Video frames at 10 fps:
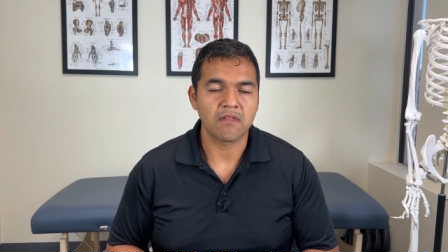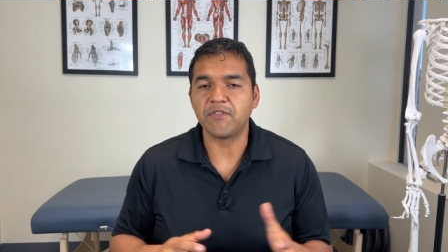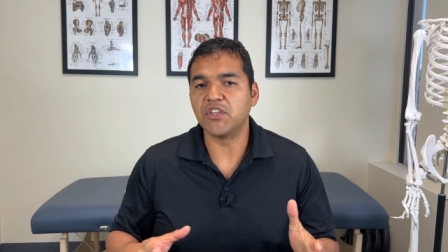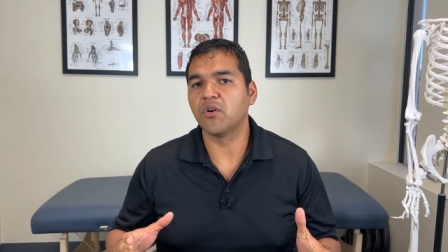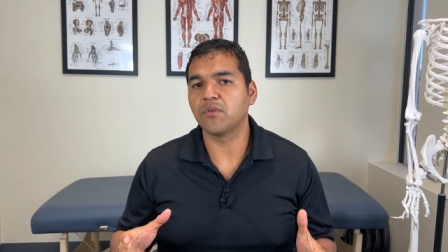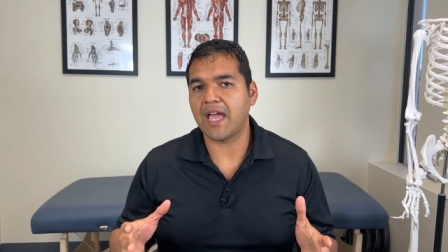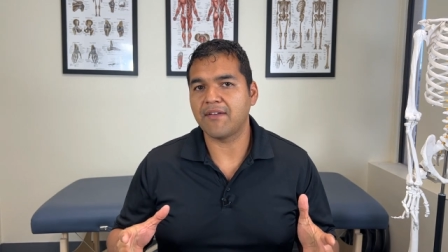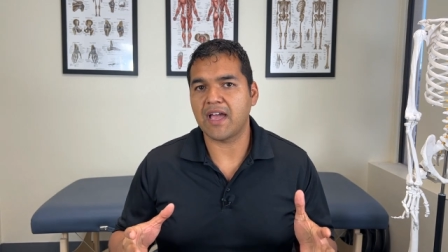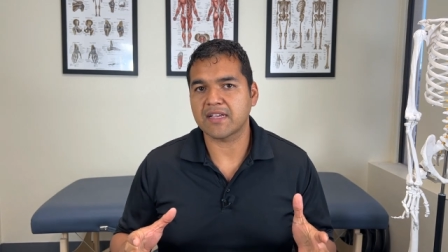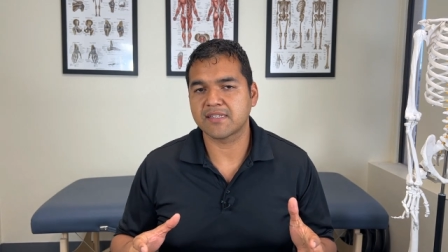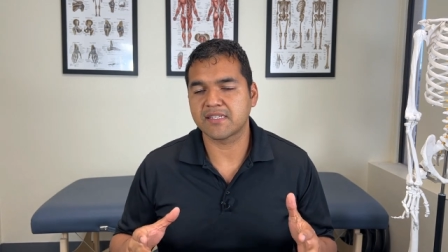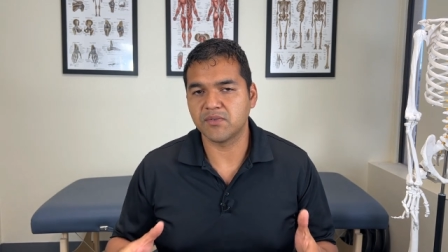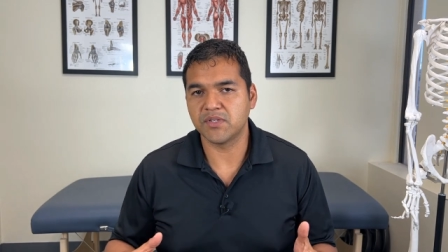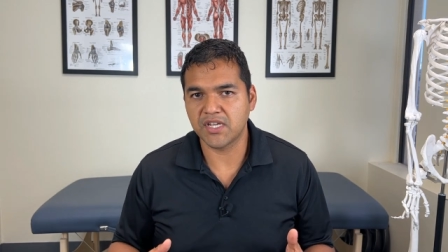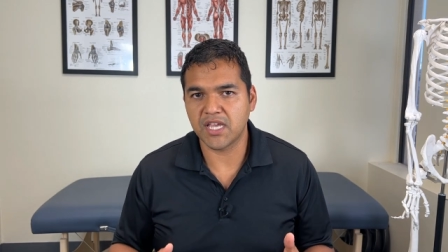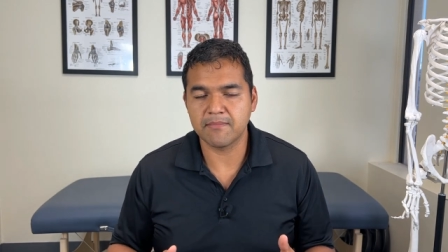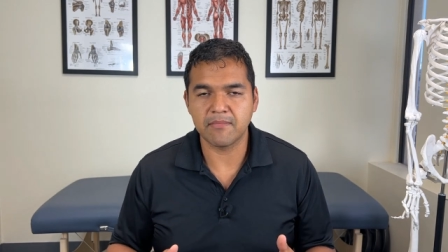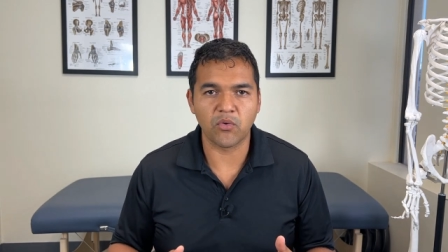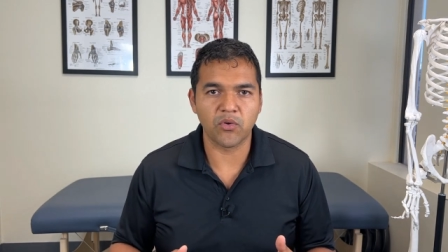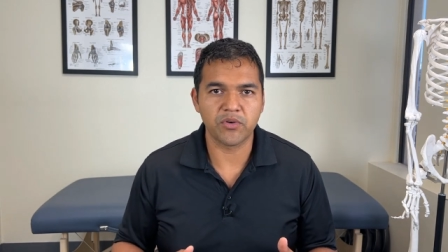Now, if you don't have access to a
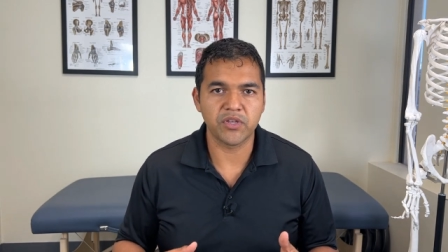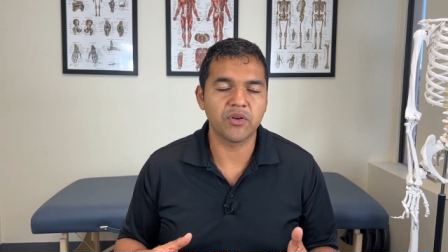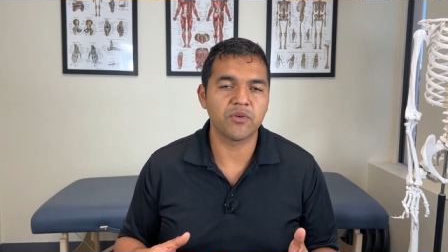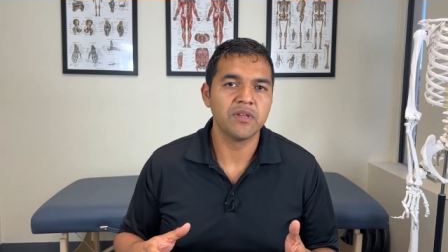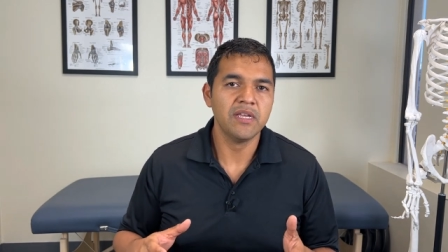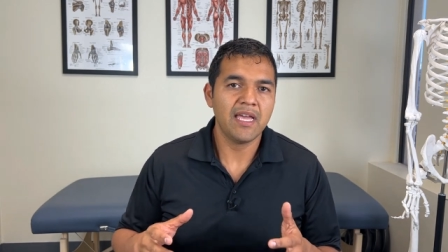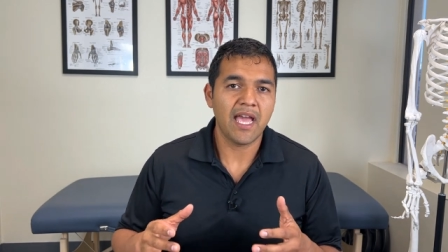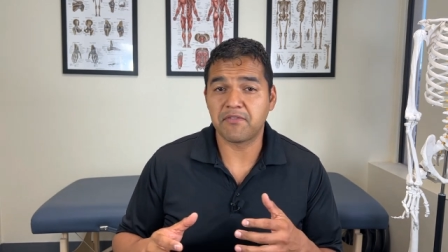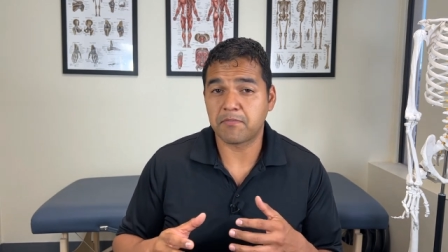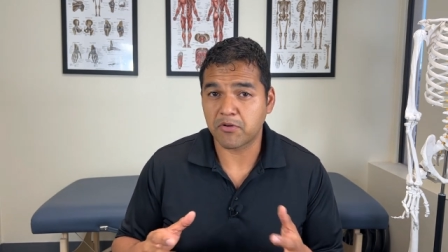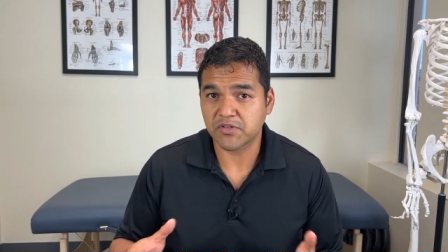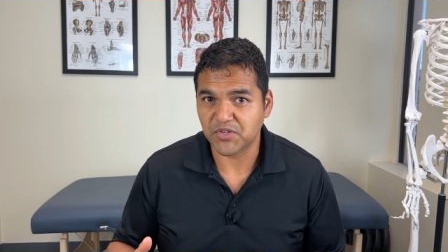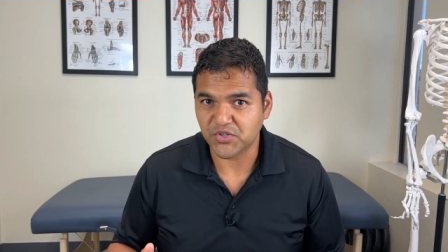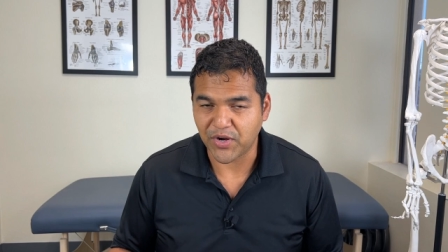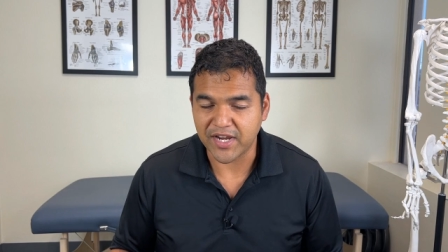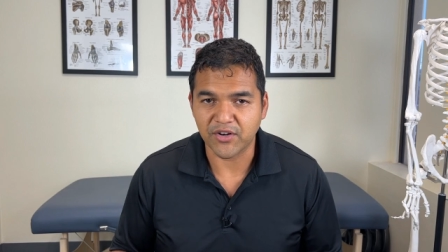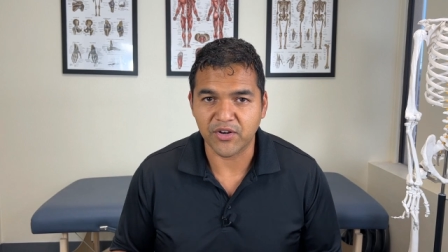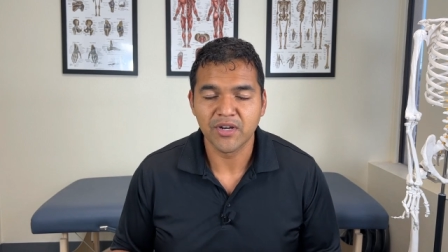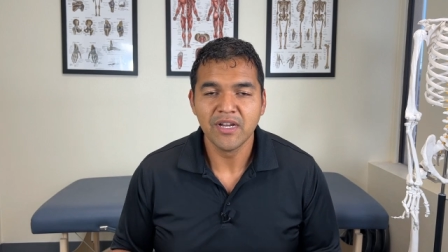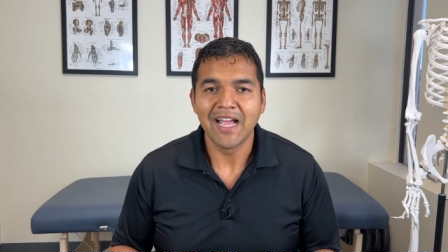gym or you don't have a personal
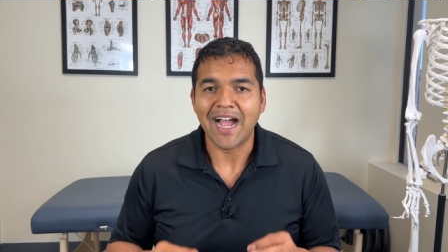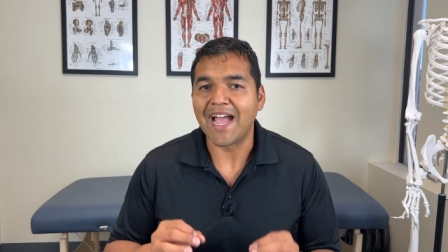trainer,